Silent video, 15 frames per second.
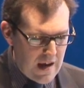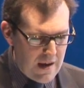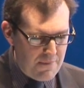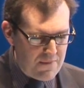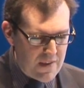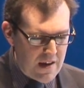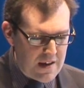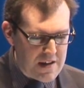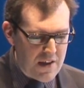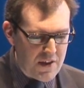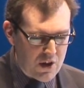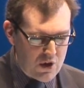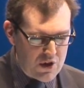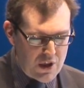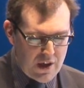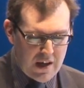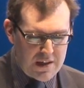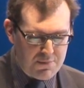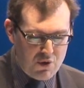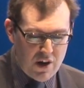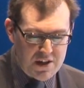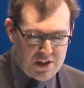not. Another good thing
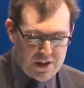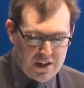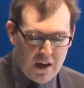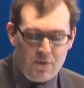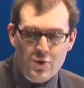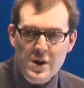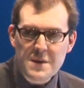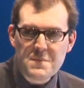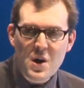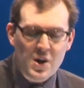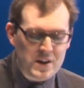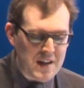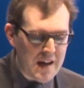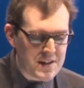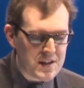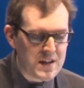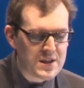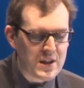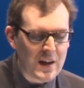is price discovery and market access.